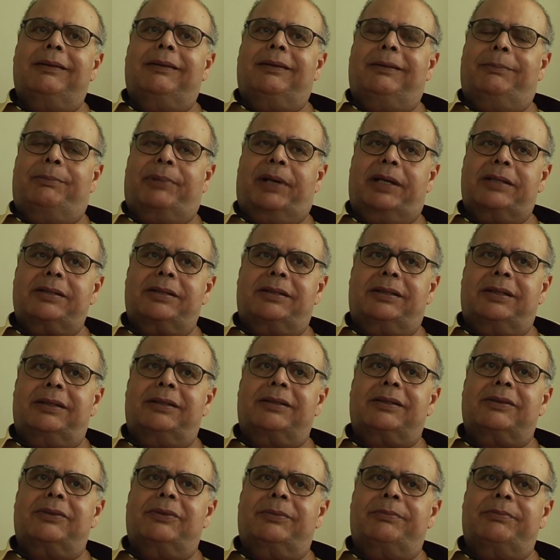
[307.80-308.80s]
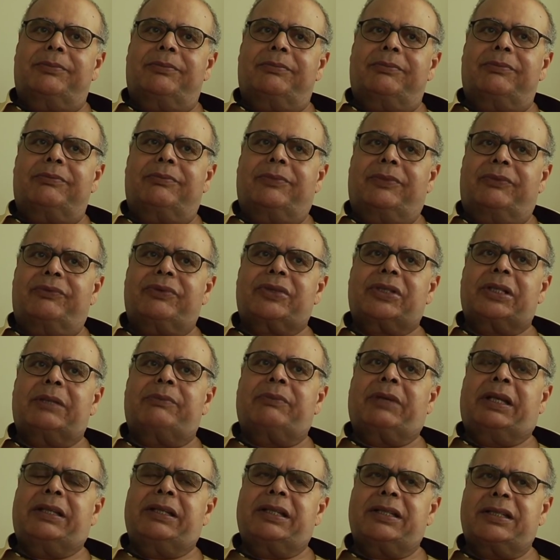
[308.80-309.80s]
the president.
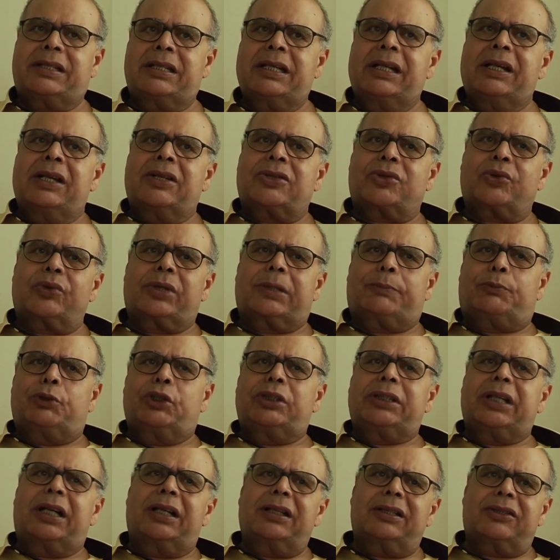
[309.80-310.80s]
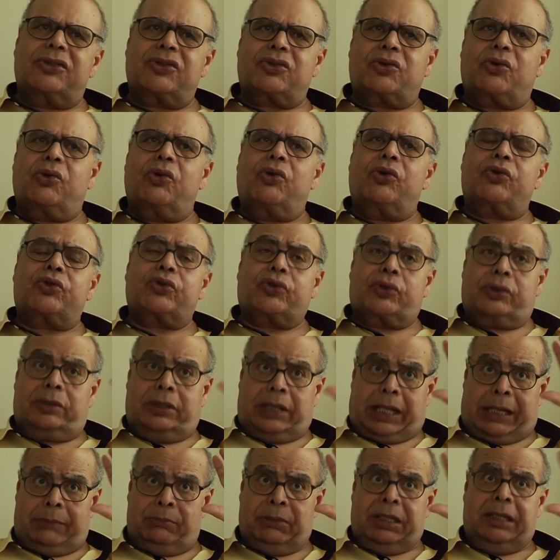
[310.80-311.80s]
And this, so the political discourse,
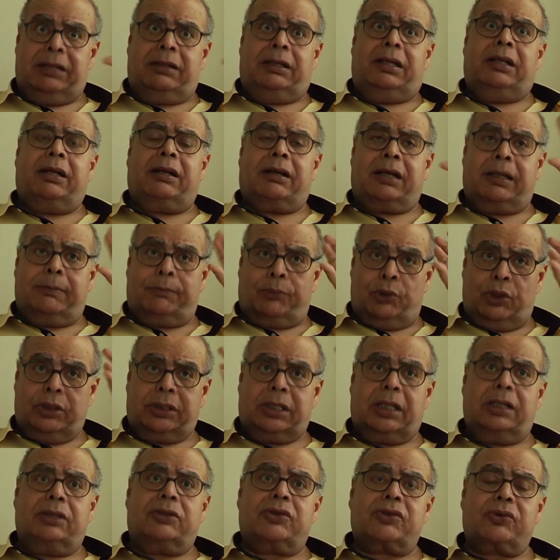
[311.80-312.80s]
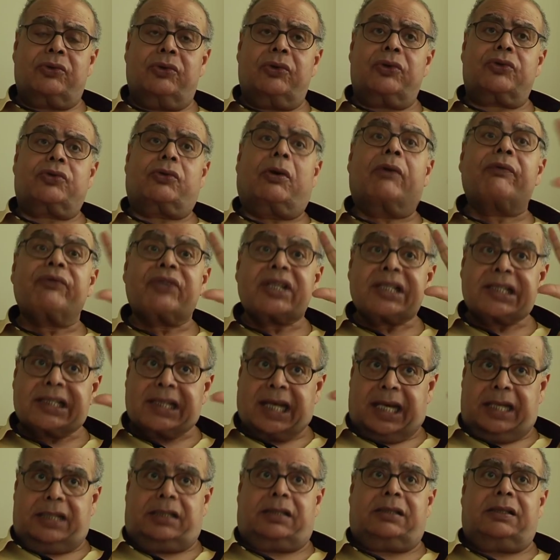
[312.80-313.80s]
I mean here, the political discourse of the
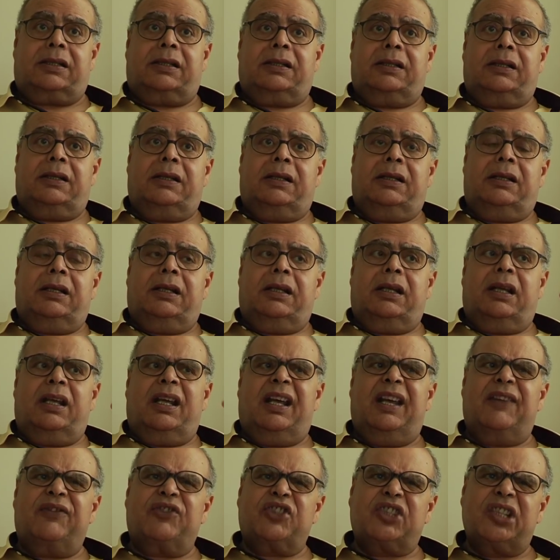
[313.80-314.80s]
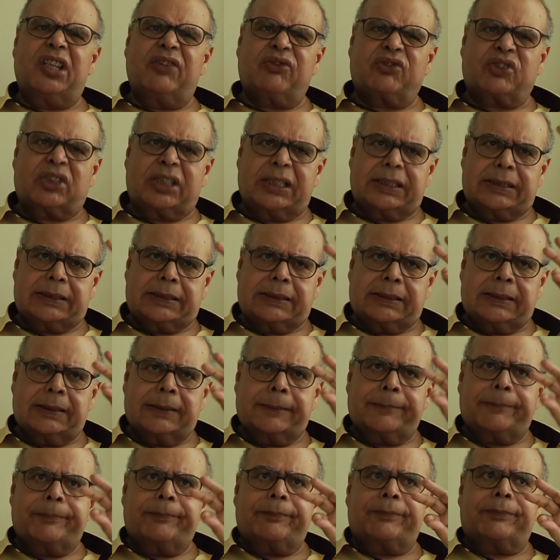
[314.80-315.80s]
state have shifted
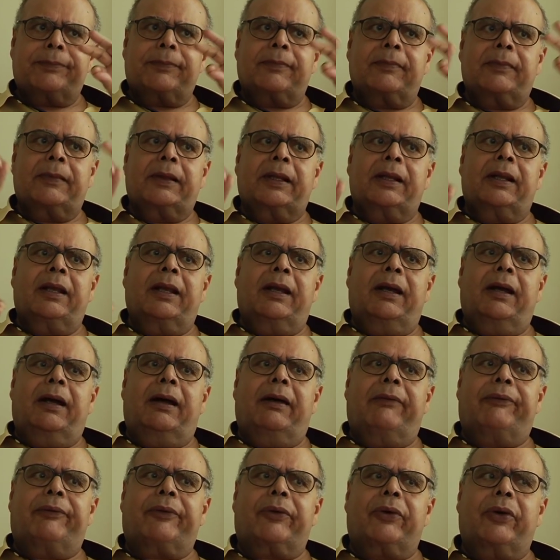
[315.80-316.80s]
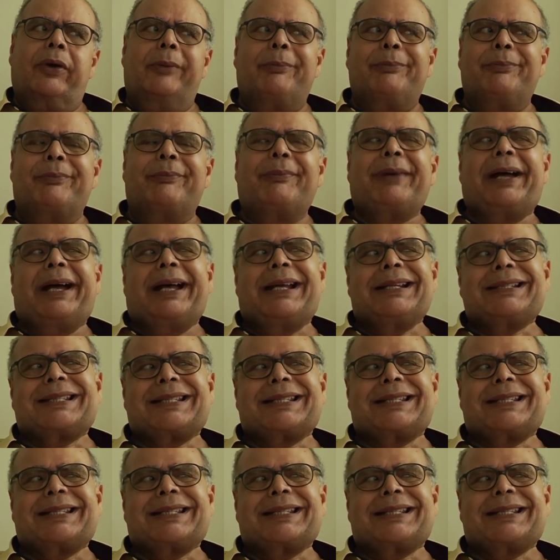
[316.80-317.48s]
from a